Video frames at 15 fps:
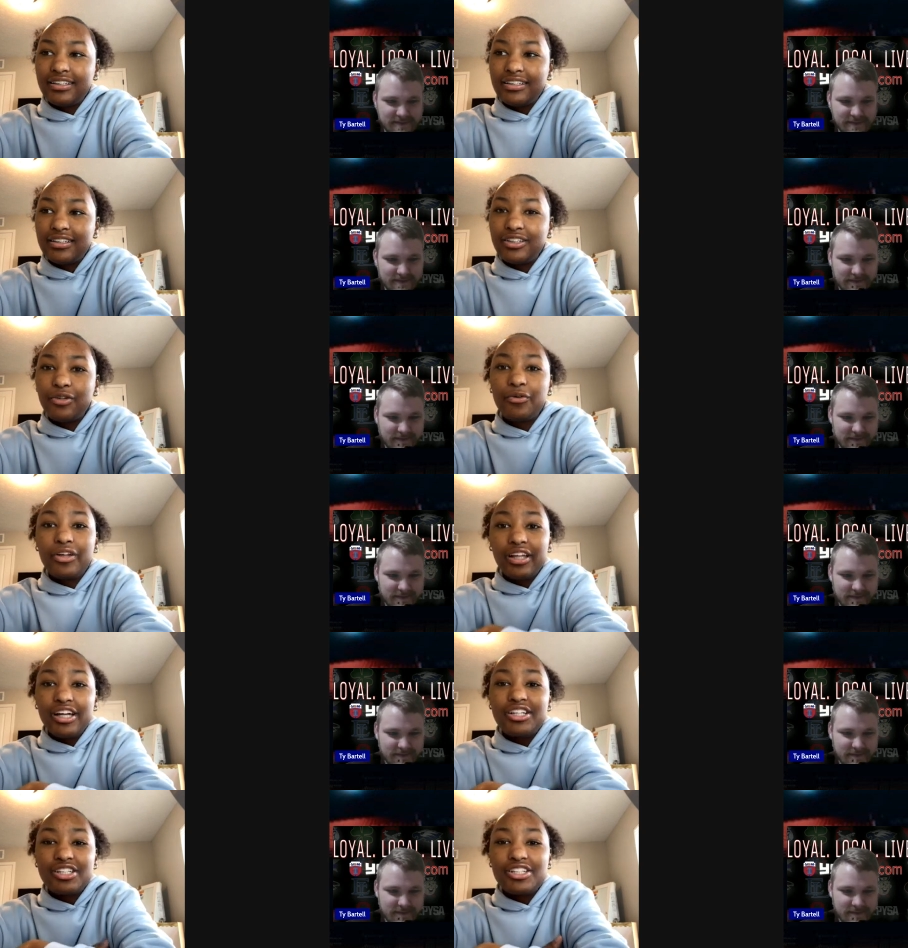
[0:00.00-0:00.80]
Speaker 1: the
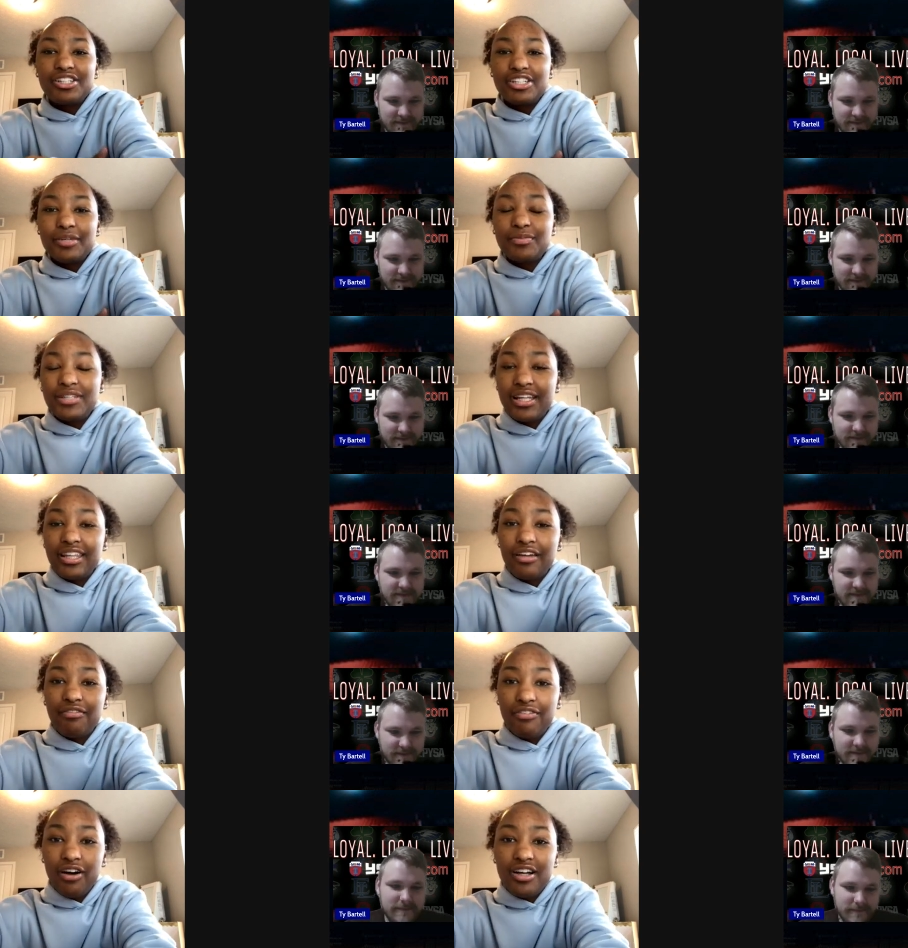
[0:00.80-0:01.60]
relationships that
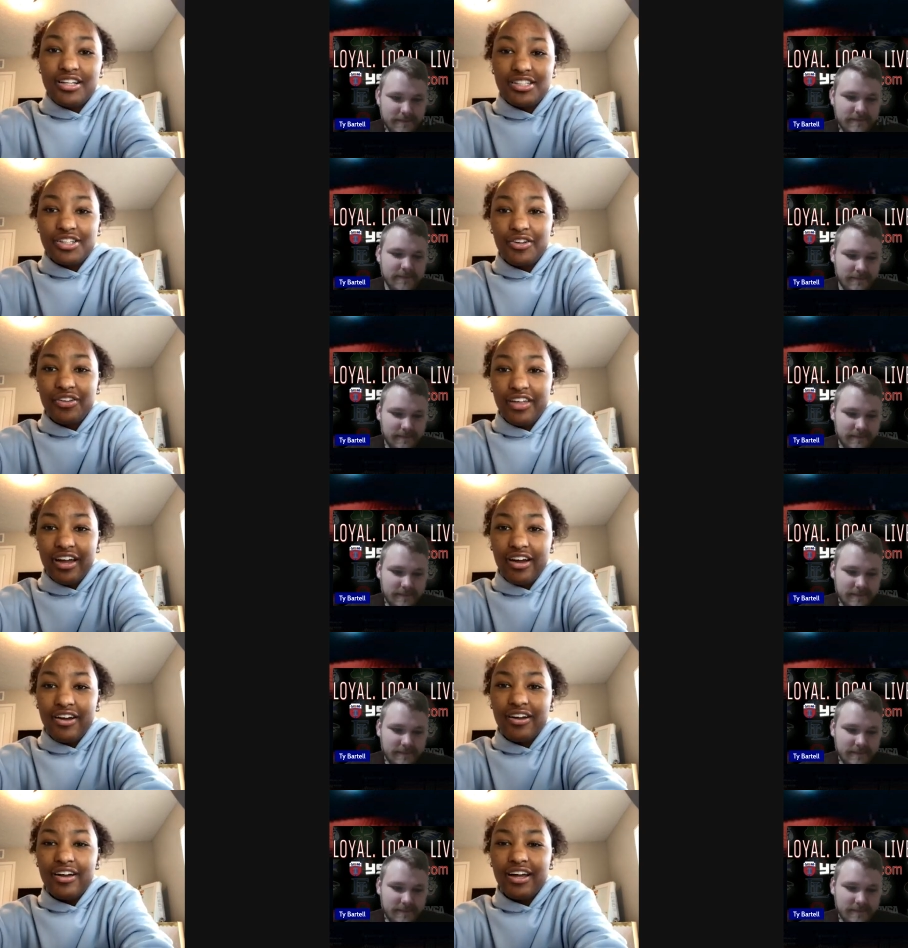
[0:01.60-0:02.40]
they foster
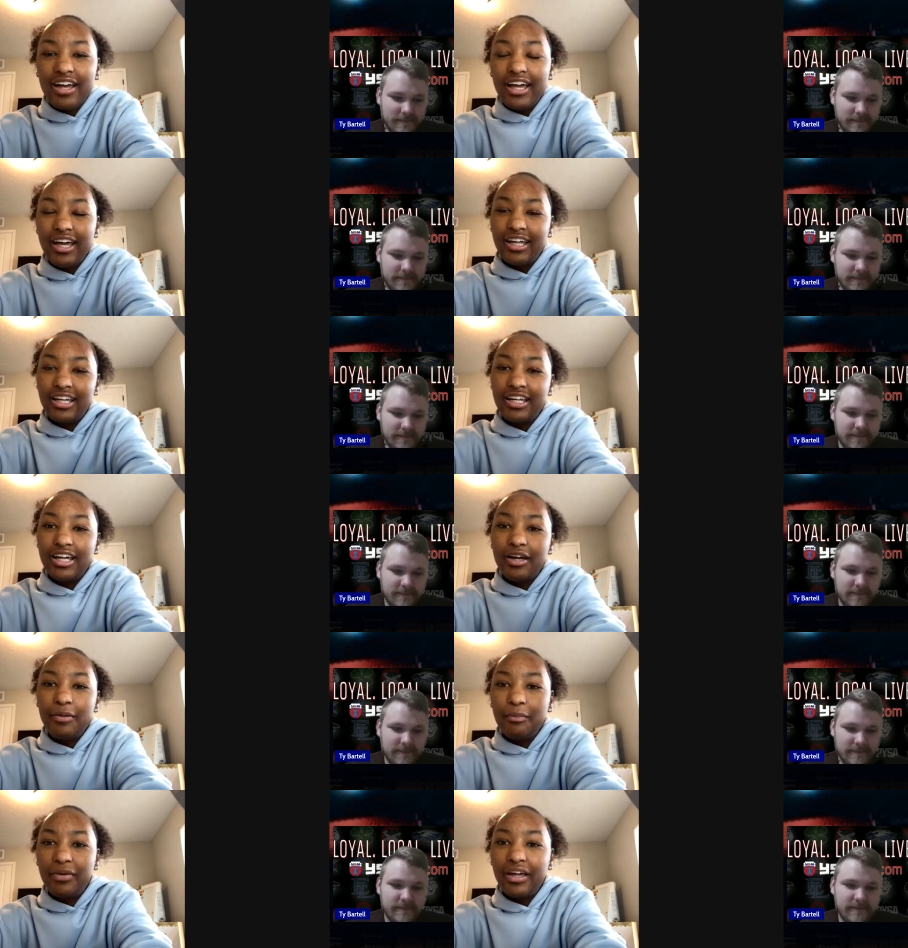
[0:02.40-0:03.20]
there and
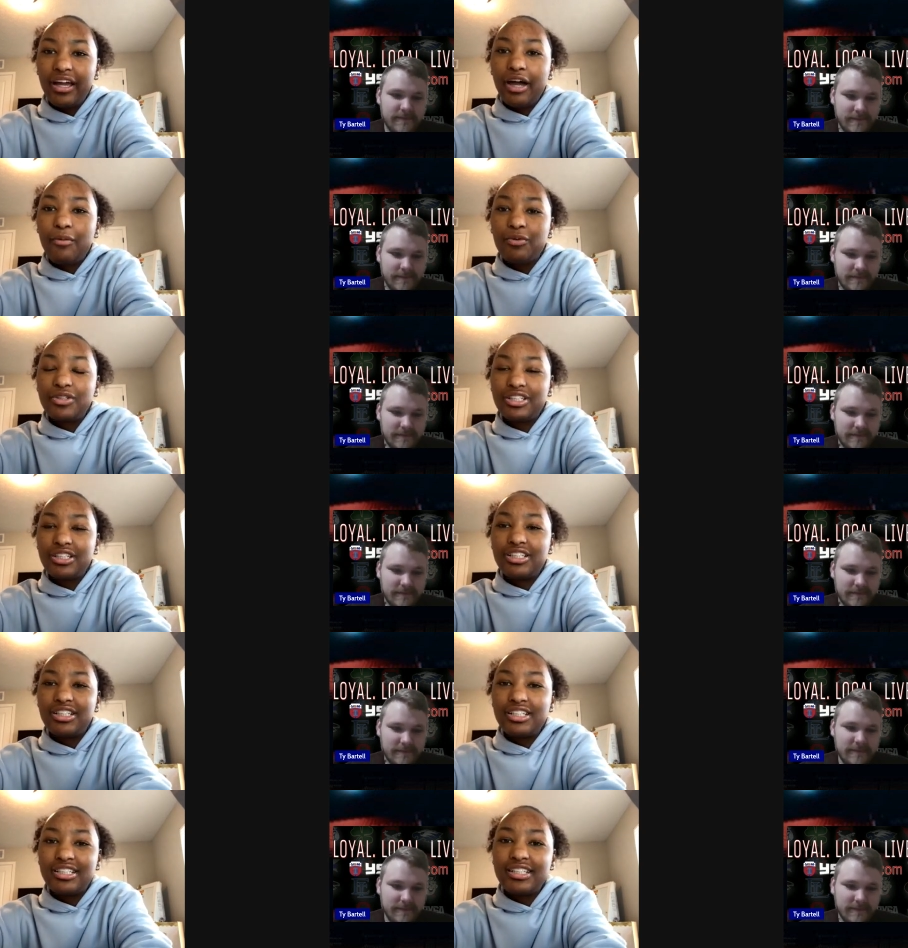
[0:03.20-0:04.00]
being able
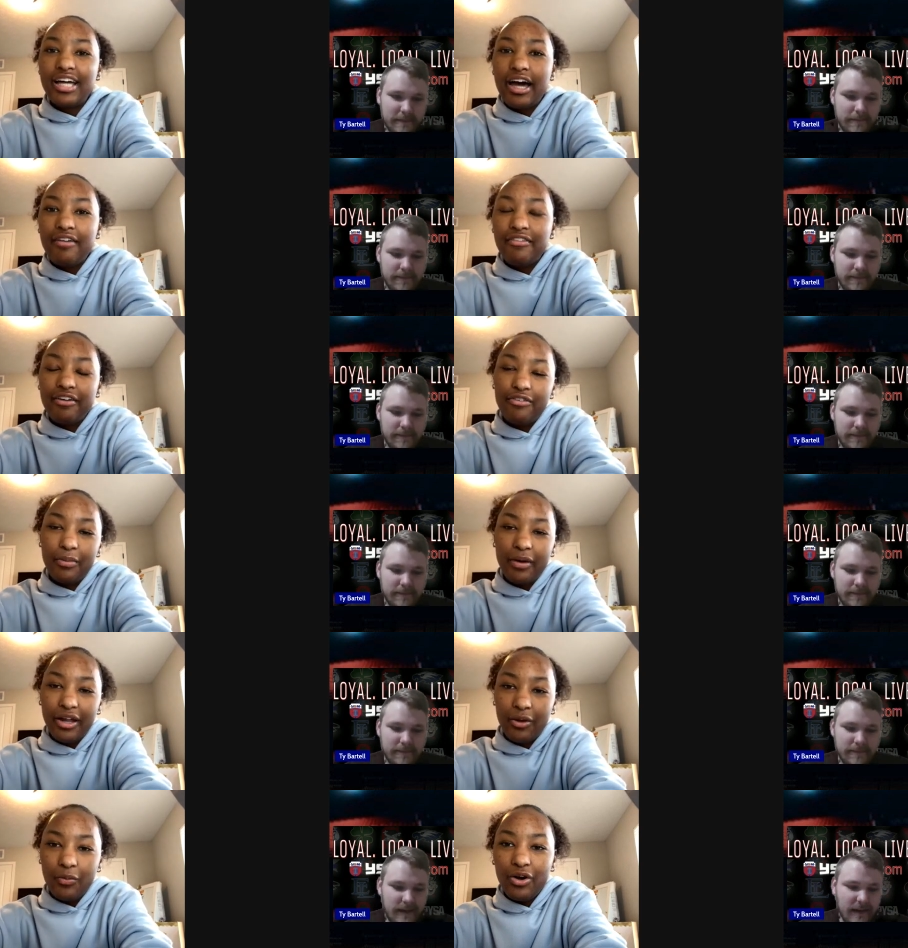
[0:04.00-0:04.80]
to just have
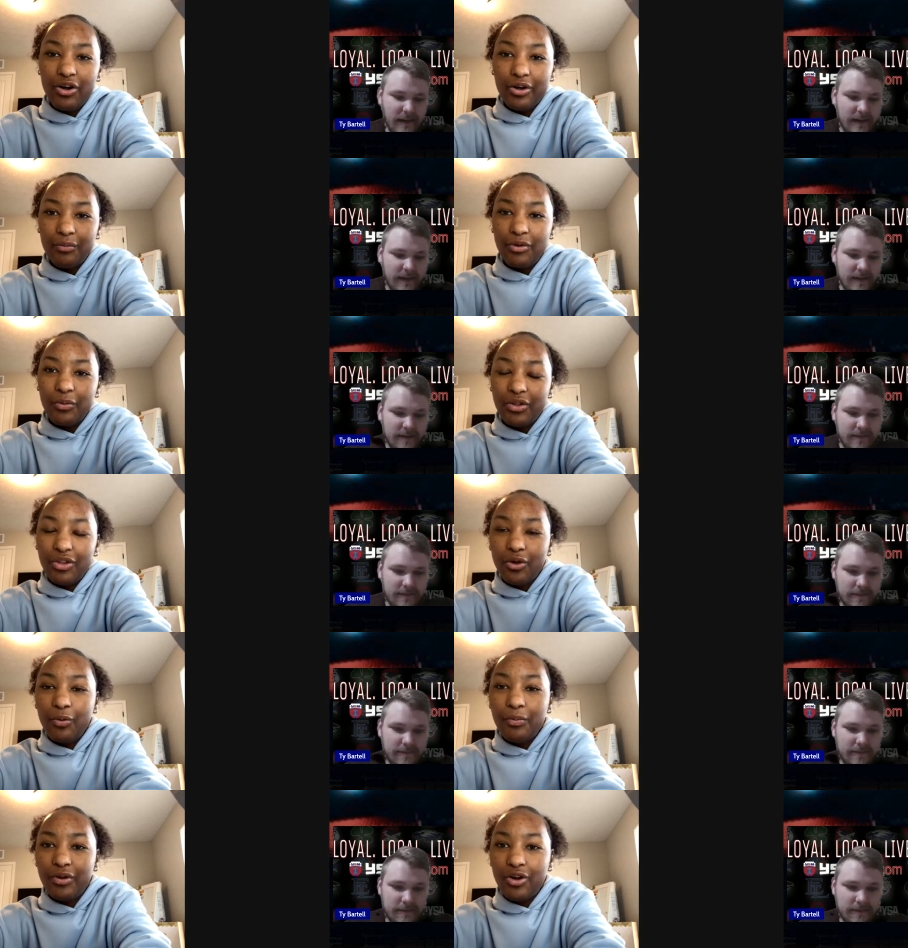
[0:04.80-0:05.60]
everybody welcome you
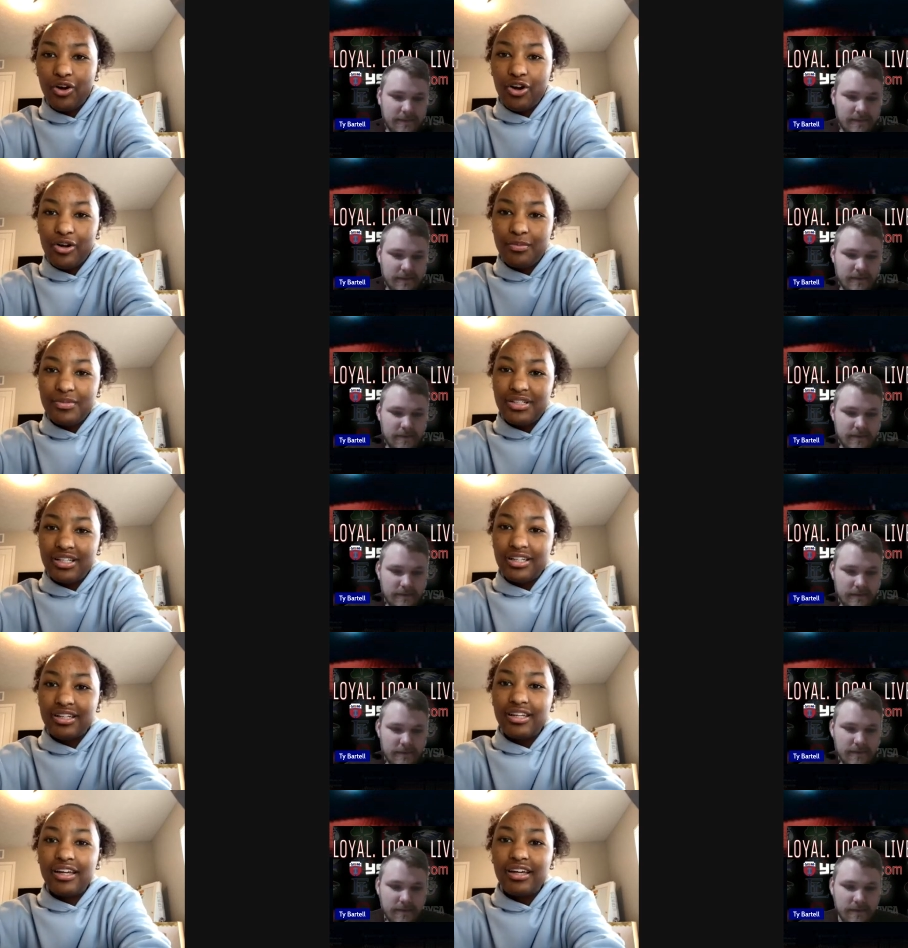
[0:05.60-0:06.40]
with open arms
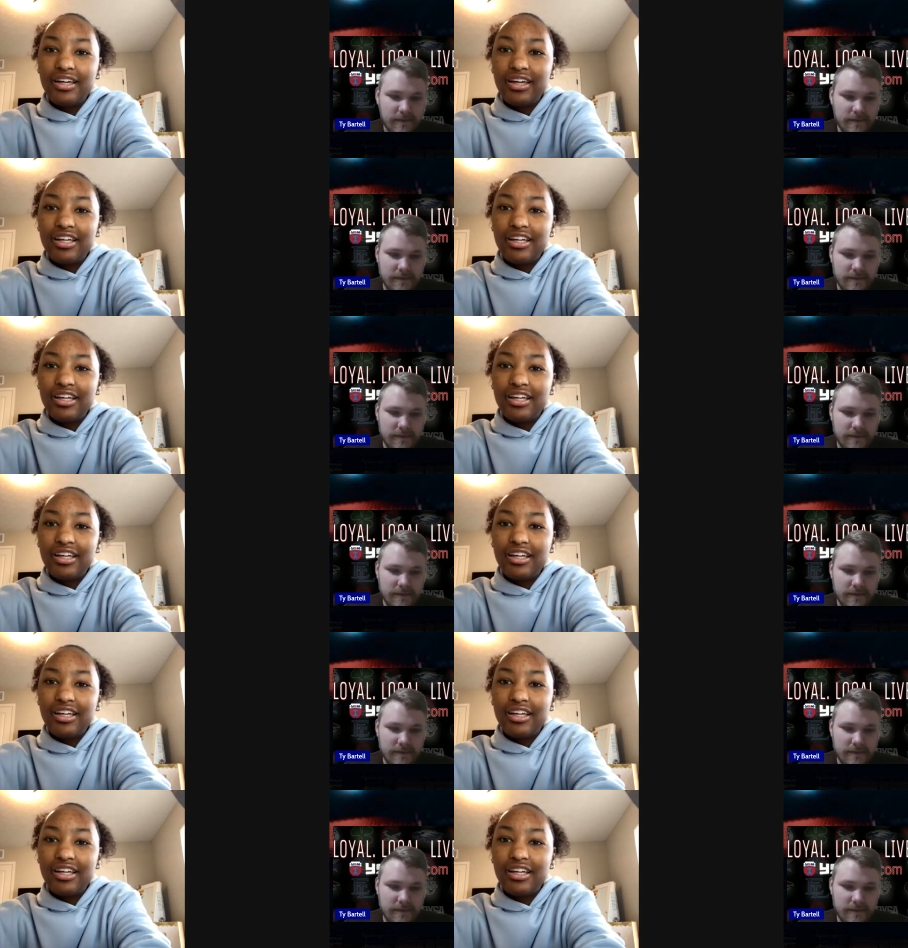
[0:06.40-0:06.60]
and